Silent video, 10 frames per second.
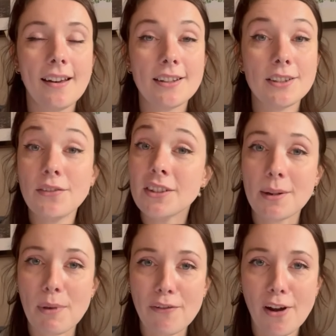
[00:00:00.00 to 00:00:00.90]
So I've just
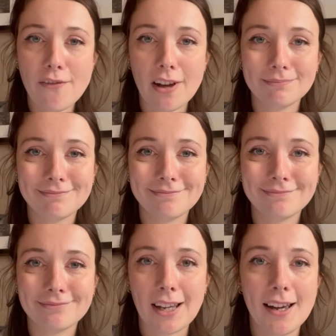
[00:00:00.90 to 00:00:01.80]
done my Viva.
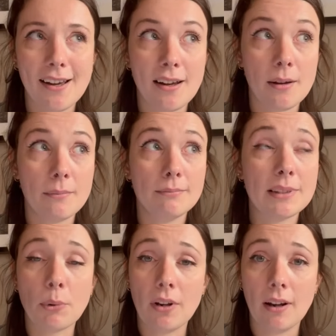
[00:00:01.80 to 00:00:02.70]

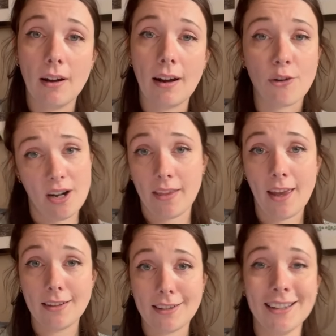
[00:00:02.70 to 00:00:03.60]
Spoiler, I cried at the
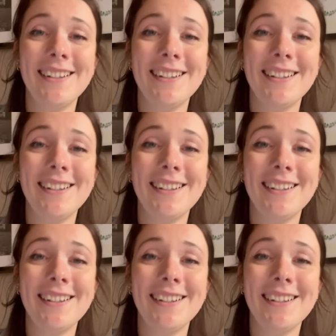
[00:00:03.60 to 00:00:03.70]
end.